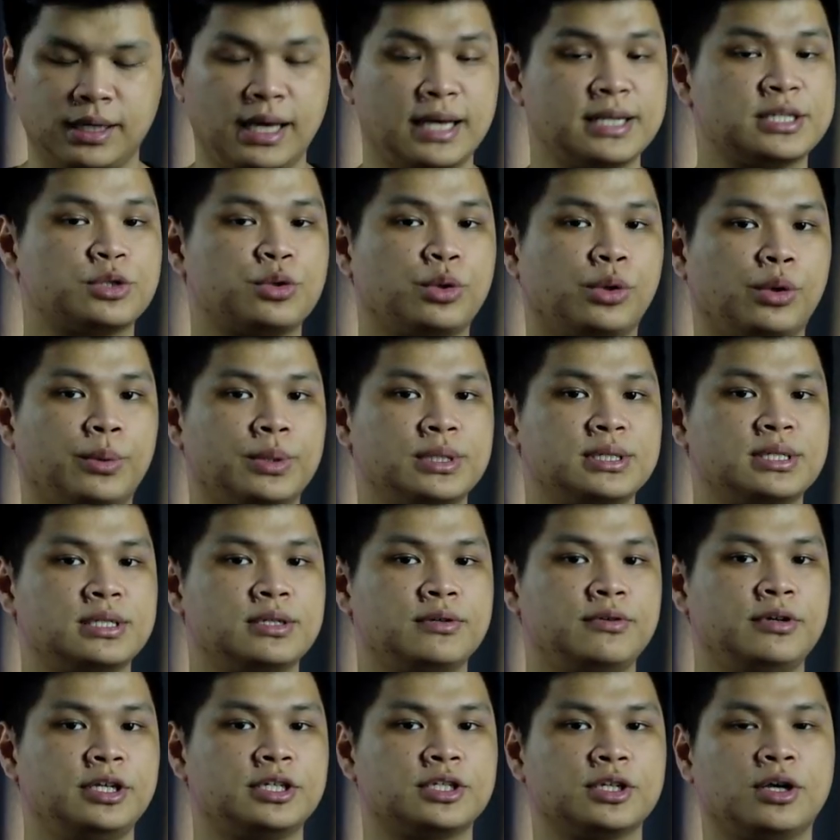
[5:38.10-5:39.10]
The S21
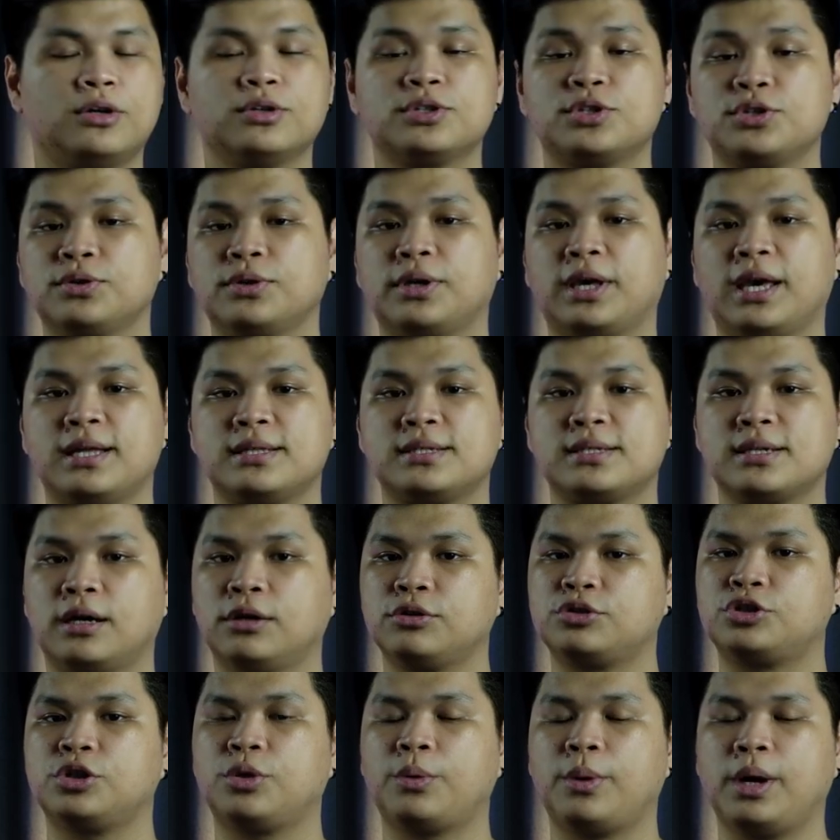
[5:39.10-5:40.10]
series also gets
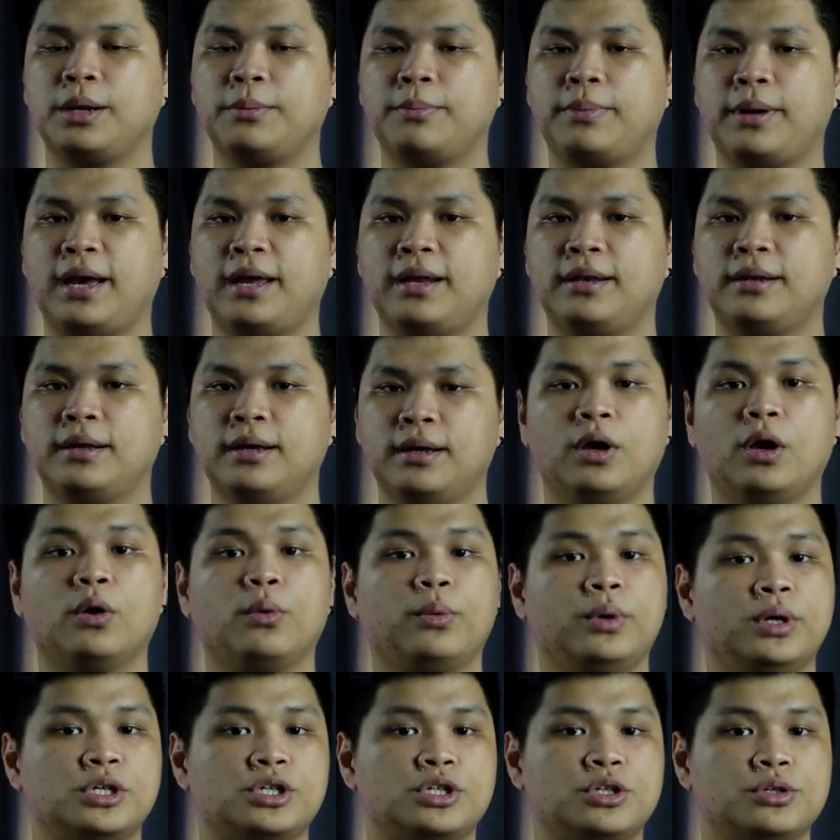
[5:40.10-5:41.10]
ultra-wideband
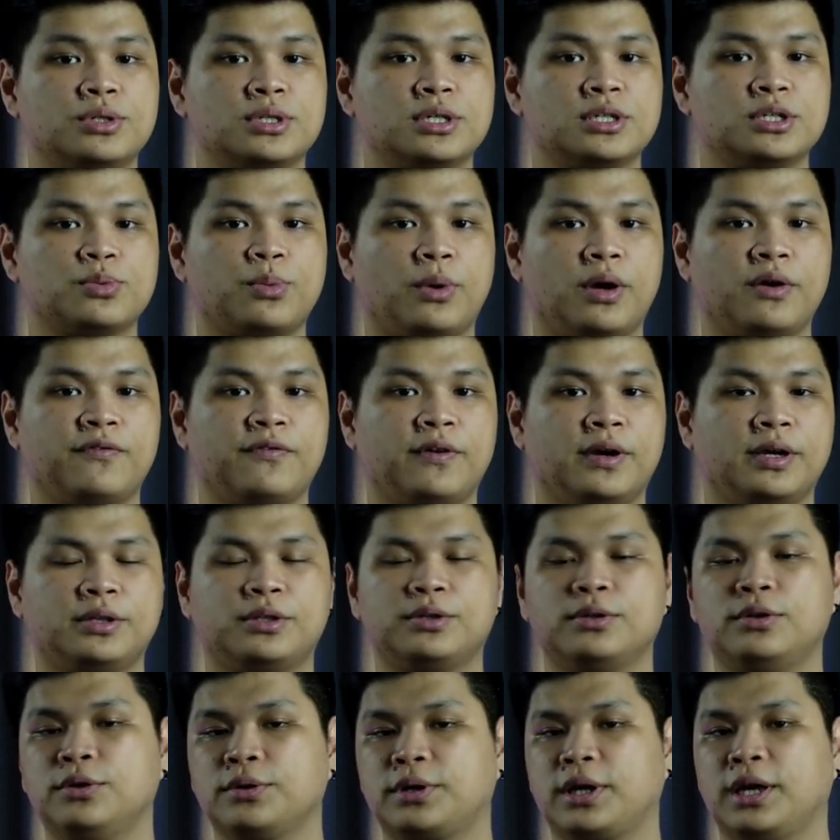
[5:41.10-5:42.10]
which uses Wi-Fi
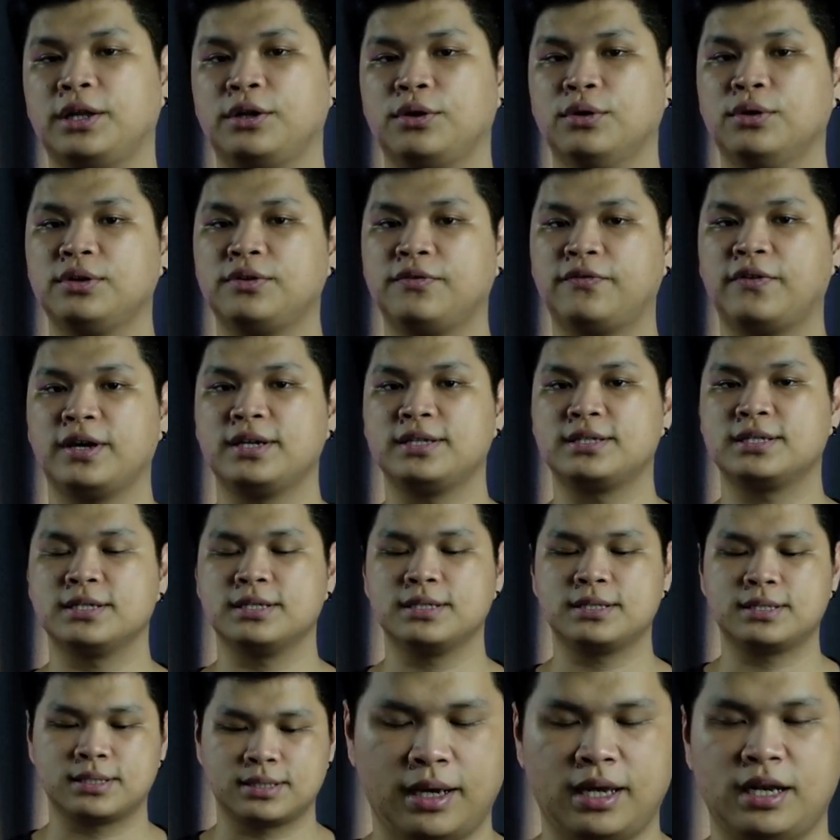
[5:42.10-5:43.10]
to locate your
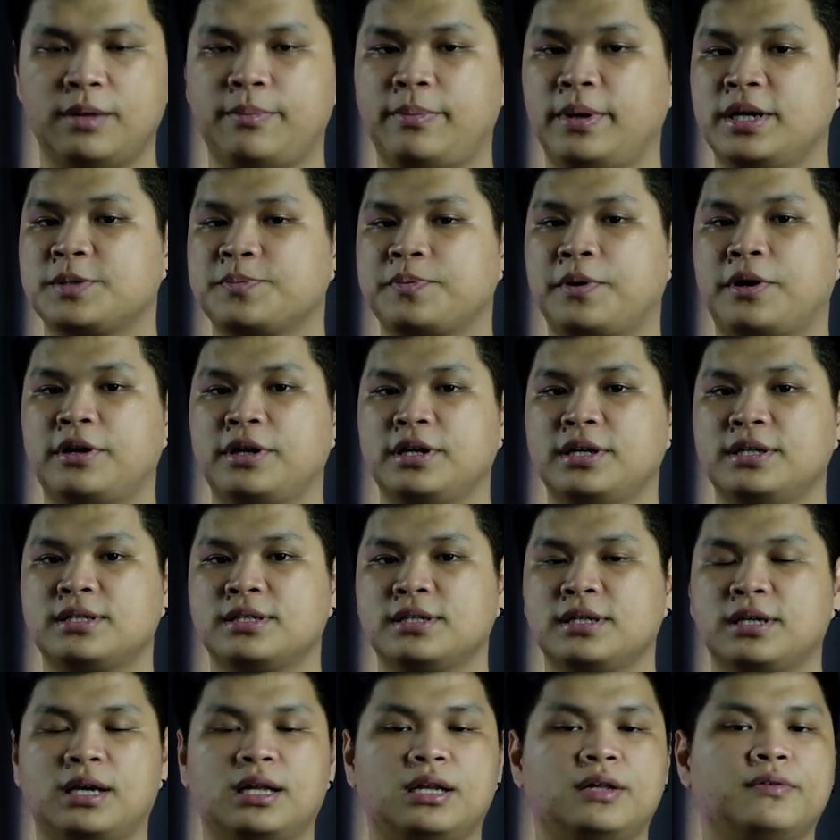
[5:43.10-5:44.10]
devices and the best part is
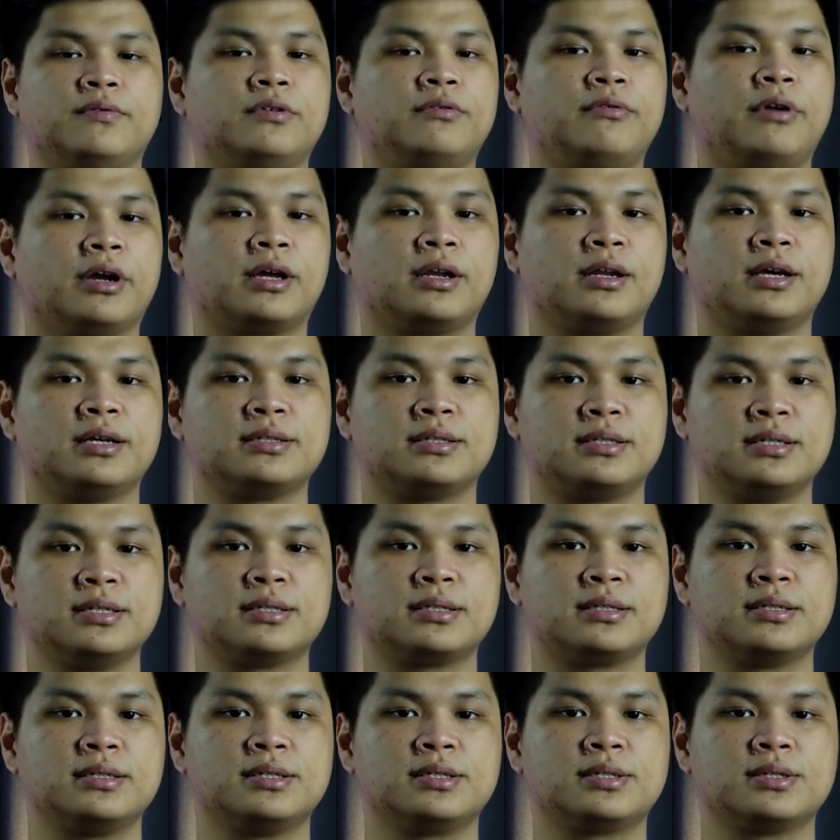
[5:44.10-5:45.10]
it can even recognize
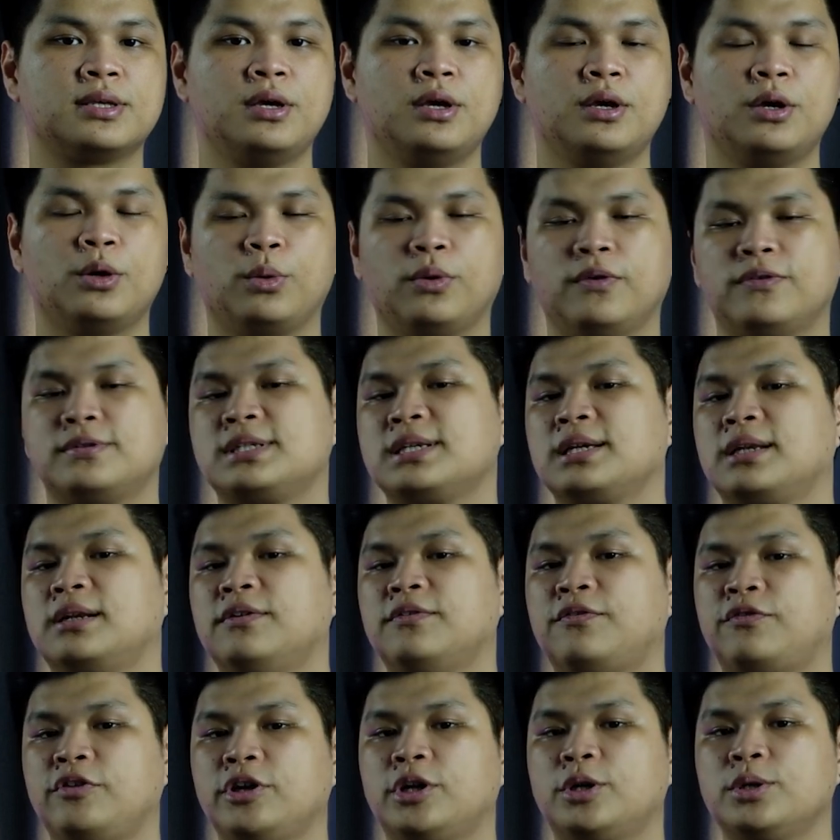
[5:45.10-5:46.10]
distance with
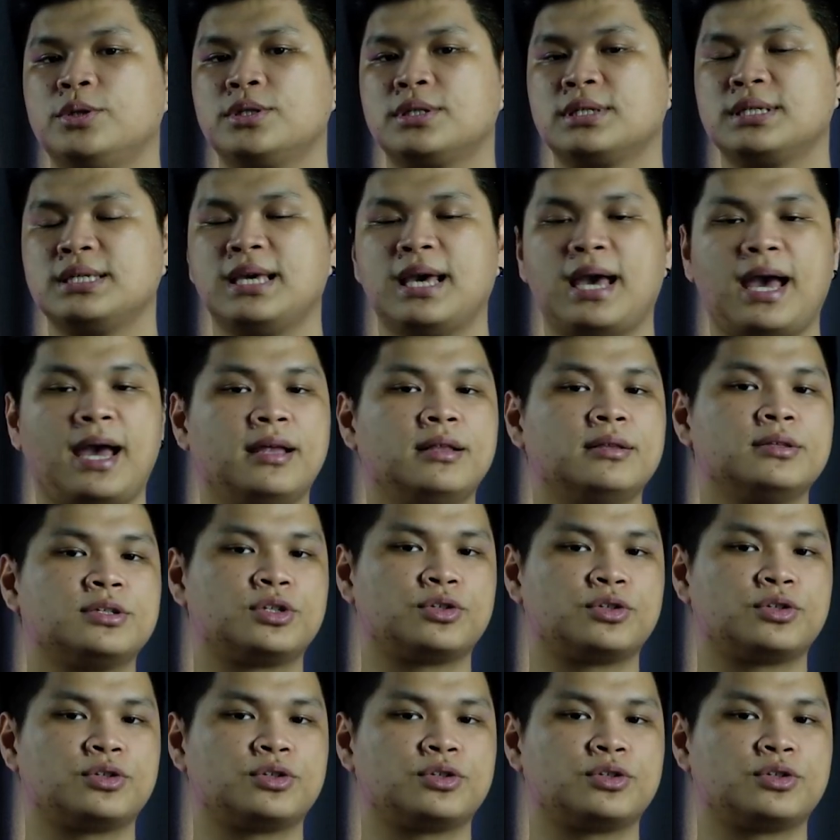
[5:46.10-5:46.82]
signal frequency and